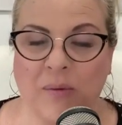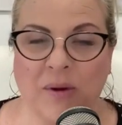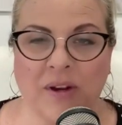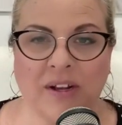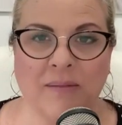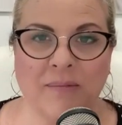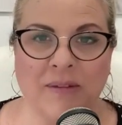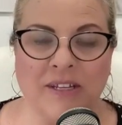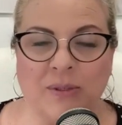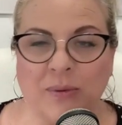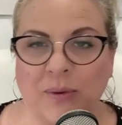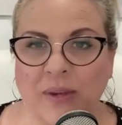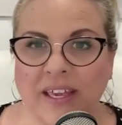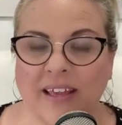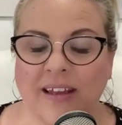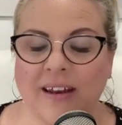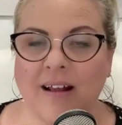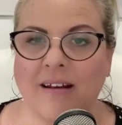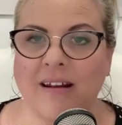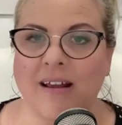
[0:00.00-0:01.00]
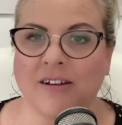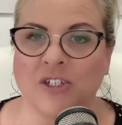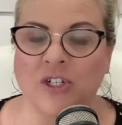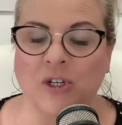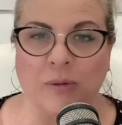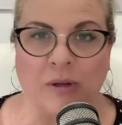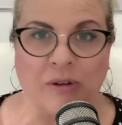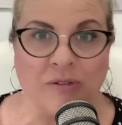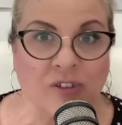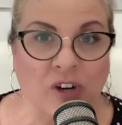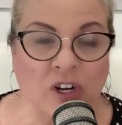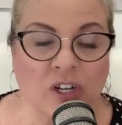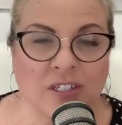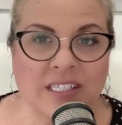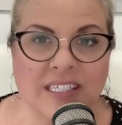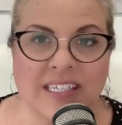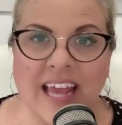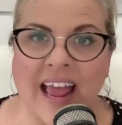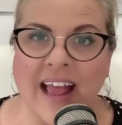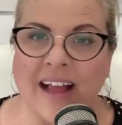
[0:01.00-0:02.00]
We're going to be doing it on October
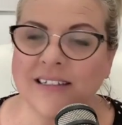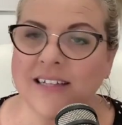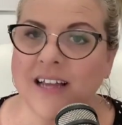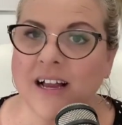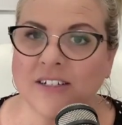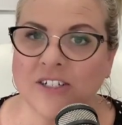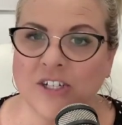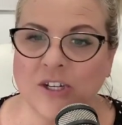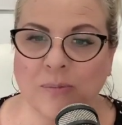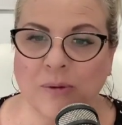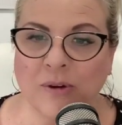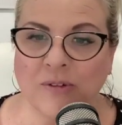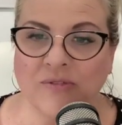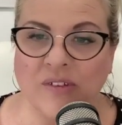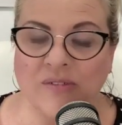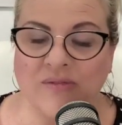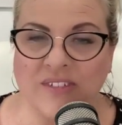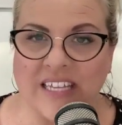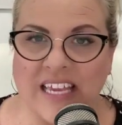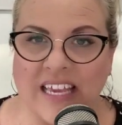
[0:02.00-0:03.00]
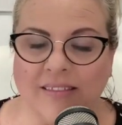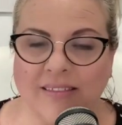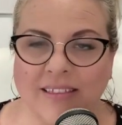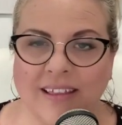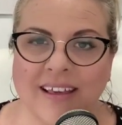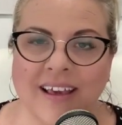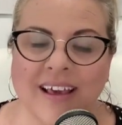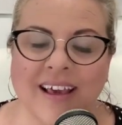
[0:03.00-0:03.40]
1st and October 15th.